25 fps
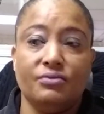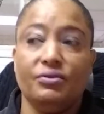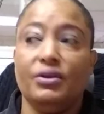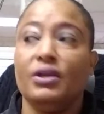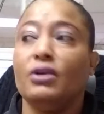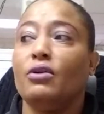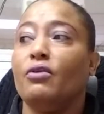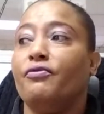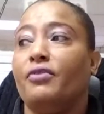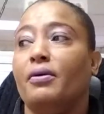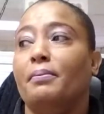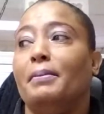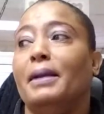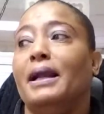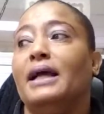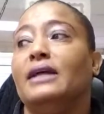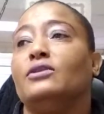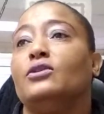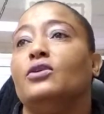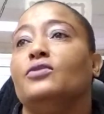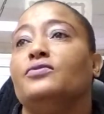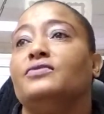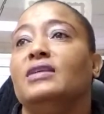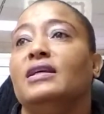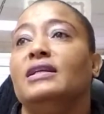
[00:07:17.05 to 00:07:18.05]
vehicle from an
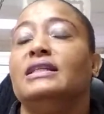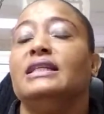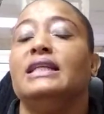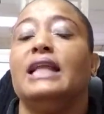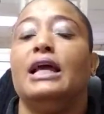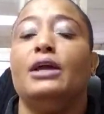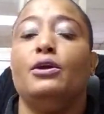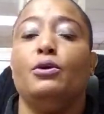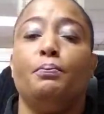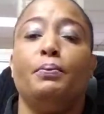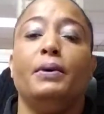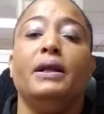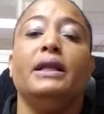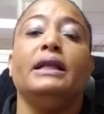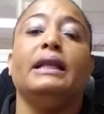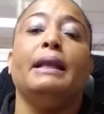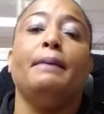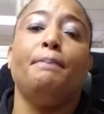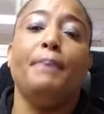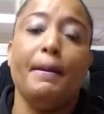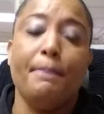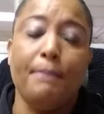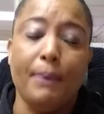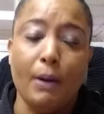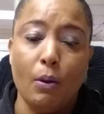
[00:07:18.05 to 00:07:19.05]
out-of-state dealer, you bring the
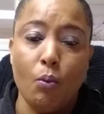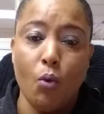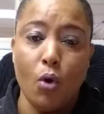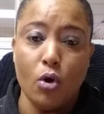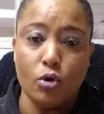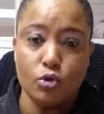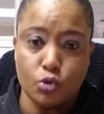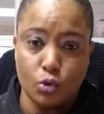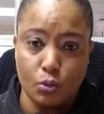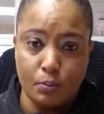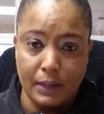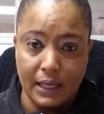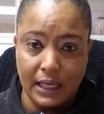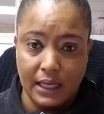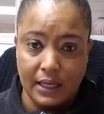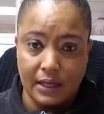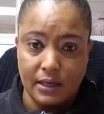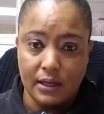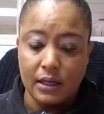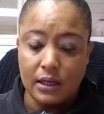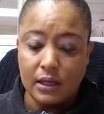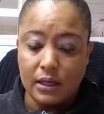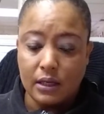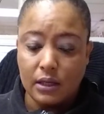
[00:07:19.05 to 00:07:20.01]
paperwork to me.